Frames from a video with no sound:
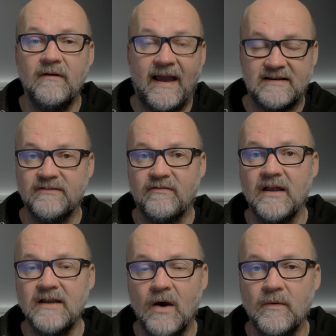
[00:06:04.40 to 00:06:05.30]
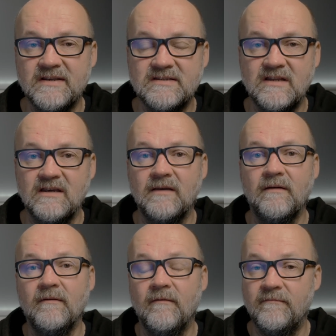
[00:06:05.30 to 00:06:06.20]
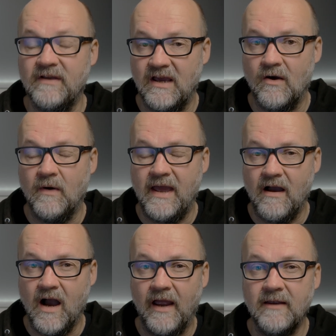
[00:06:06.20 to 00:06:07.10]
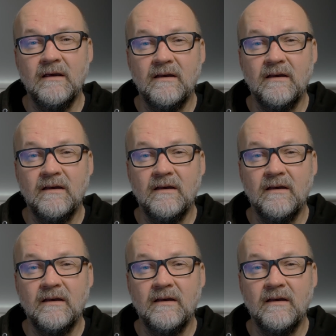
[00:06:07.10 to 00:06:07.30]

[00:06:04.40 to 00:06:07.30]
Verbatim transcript: active right now is the Video AI.